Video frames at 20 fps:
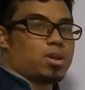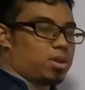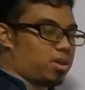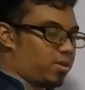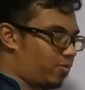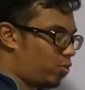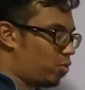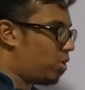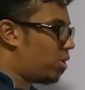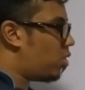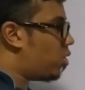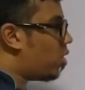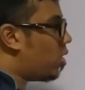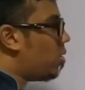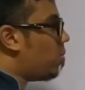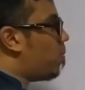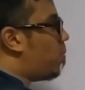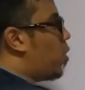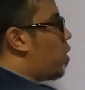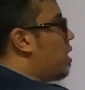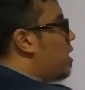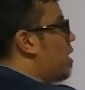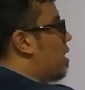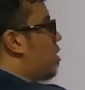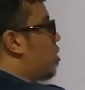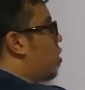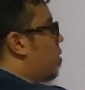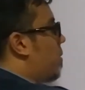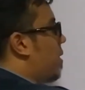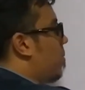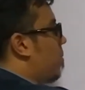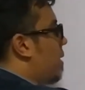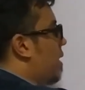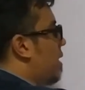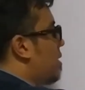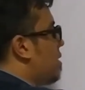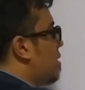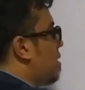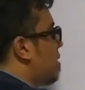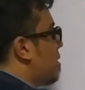If you recall, polyatomic
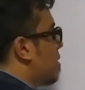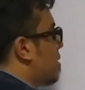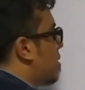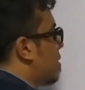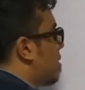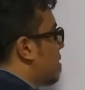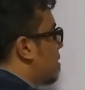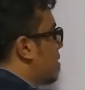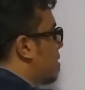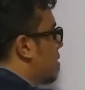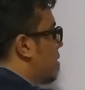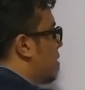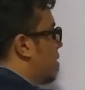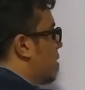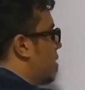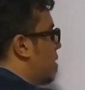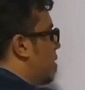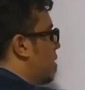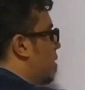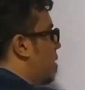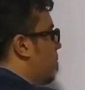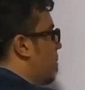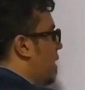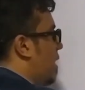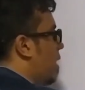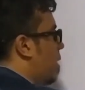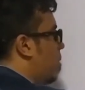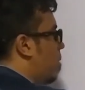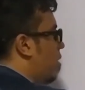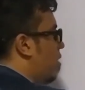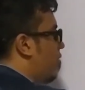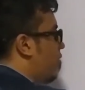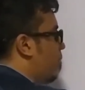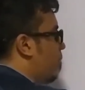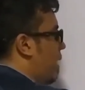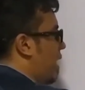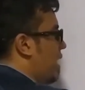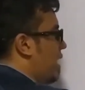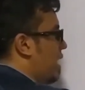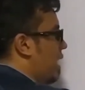means they're made up of
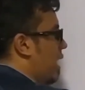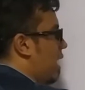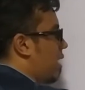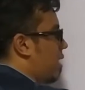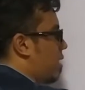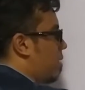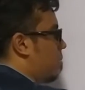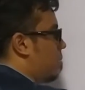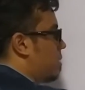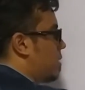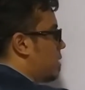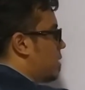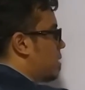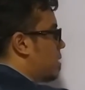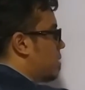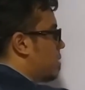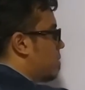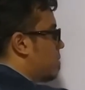many atoms.